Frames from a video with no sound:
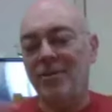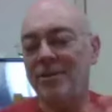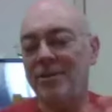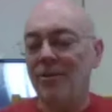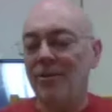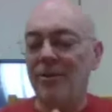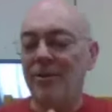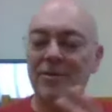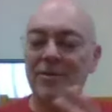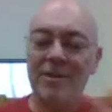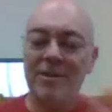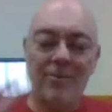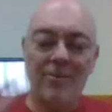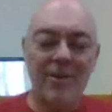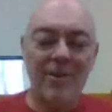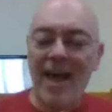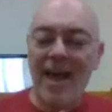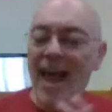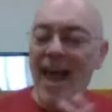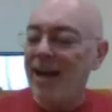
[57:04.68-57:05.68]
so there's some
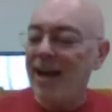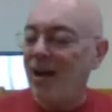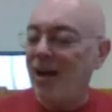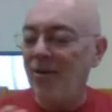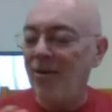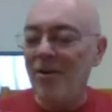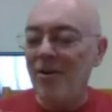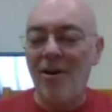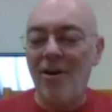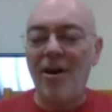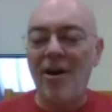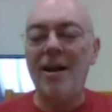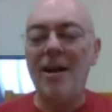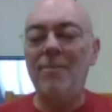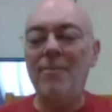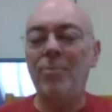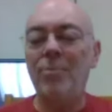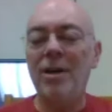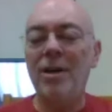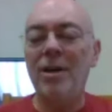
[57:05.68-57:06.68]
of that going
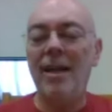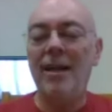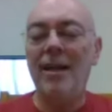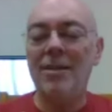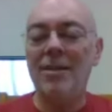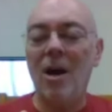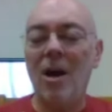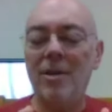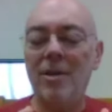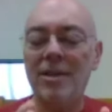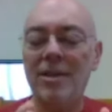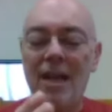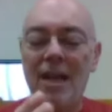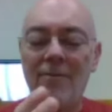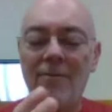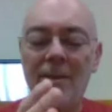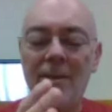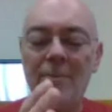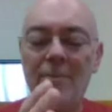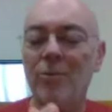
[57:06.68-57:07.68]
on, but it's always kind
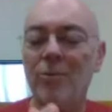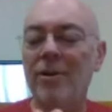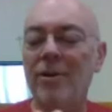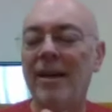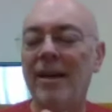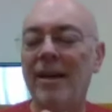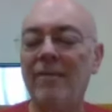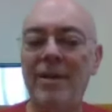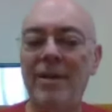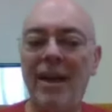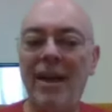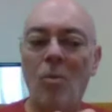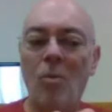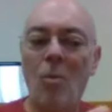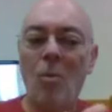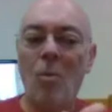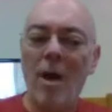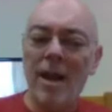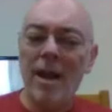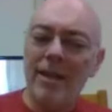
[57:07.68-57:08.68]
of on the brink of
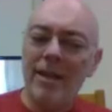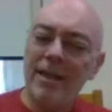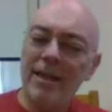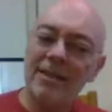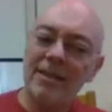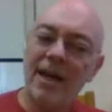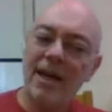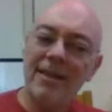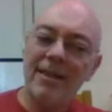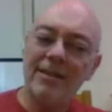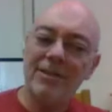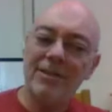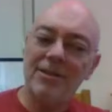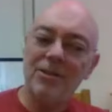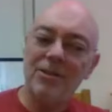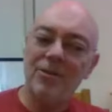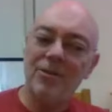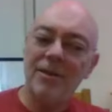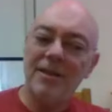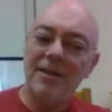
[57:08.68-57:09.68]
being one of these kinds of
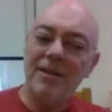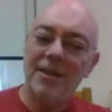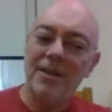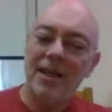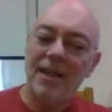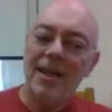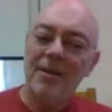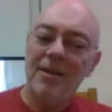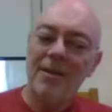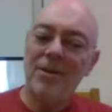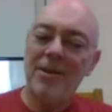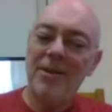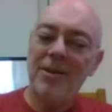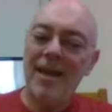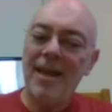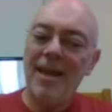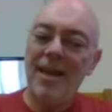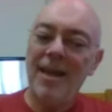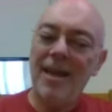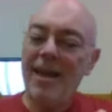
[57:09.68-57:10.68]
stories, but
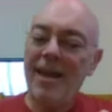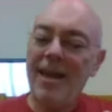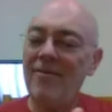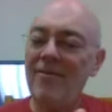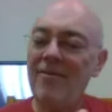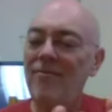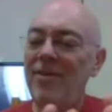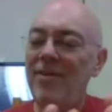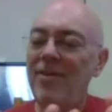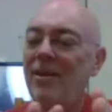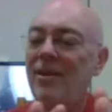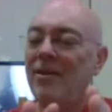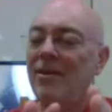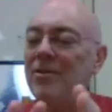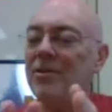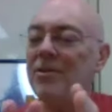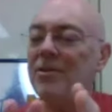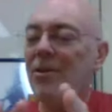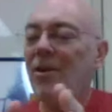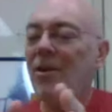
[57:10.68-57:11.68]
then it kind of
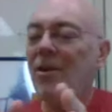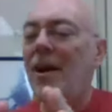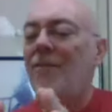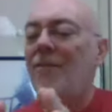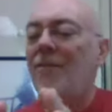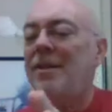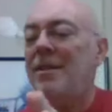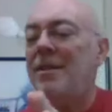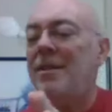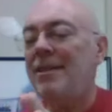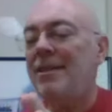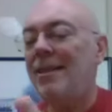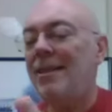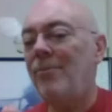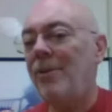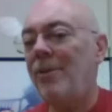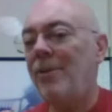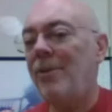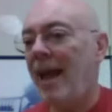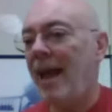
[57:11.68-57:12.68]
veers off into
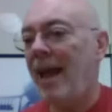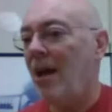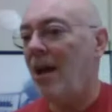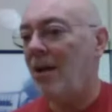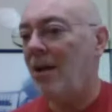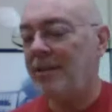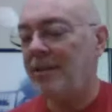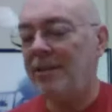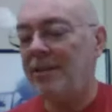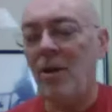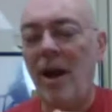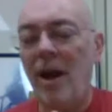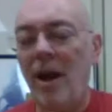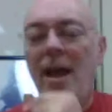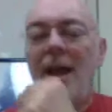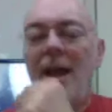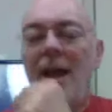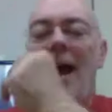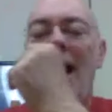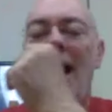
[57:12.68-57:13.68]
something else. And so
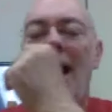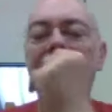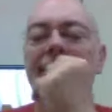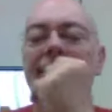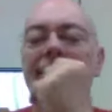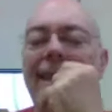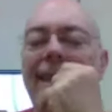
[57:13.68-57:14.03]
I think